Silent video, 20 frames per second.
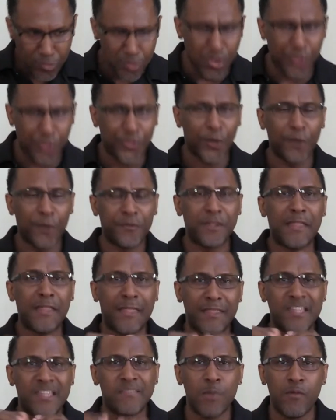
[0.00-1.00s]
the third thing
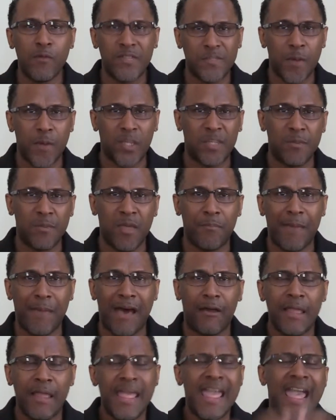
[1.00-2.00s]
that this movie spoke to me
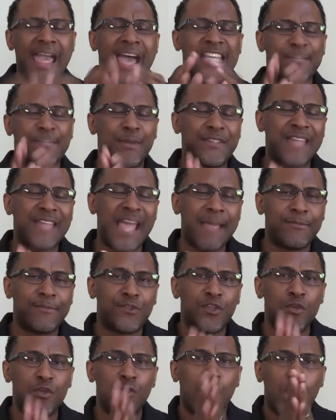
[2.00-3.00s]
about as it
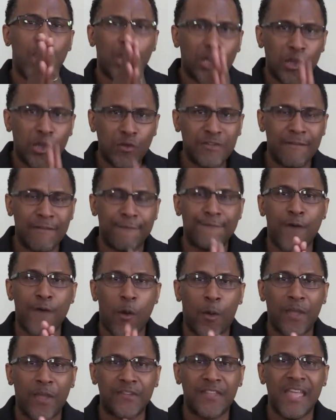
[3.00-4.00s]
pertains to losing
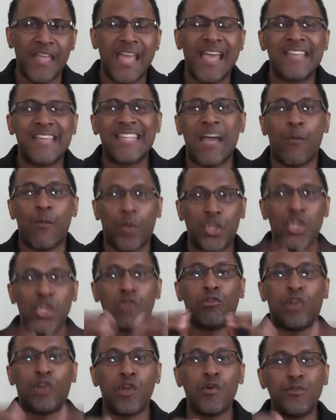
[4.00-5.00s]
focus is that when
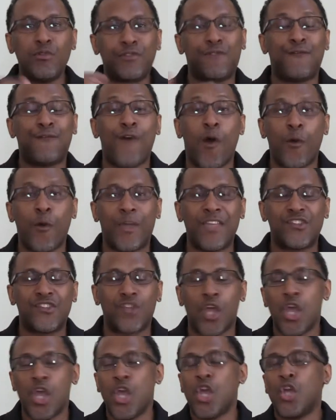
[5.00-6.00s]
you lose
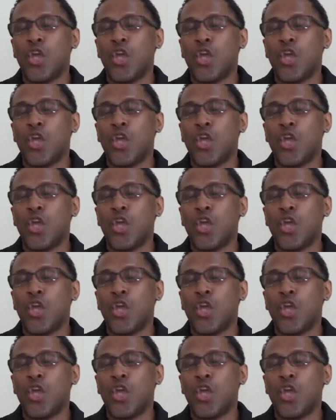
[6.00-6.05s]
focus,